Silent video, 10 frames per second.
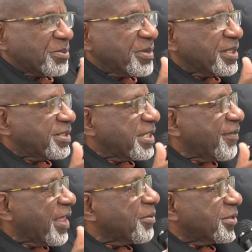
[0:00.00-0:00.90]
the mid
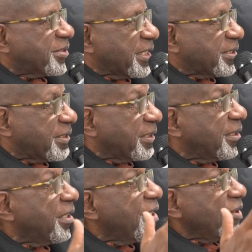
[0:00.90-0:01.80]
70s, that was
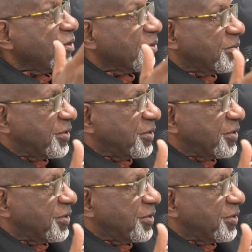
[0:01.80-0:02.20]
60. You,